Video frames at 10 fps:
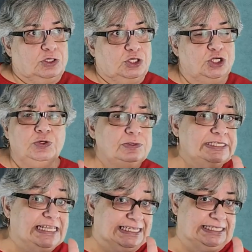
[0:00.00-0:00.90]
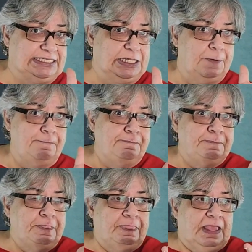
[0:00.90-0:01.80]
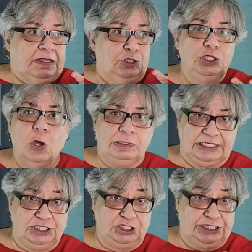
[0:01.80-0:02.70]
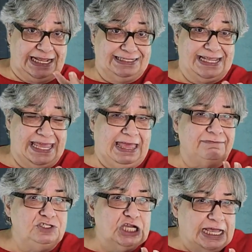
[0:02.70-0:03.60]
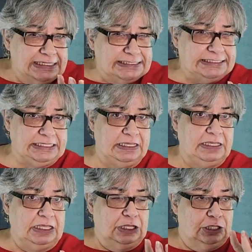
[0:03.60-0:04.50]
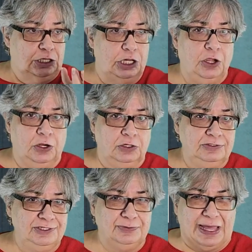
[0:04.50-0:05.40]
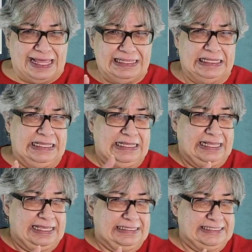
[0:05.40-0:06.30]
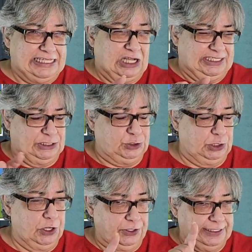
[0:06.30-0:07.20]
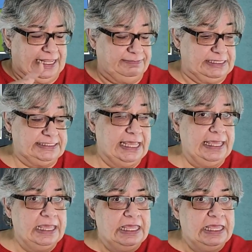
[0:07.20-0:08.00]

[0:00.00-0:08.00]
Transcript: use this knowledge that they have just learned, well, started to learn, let me say,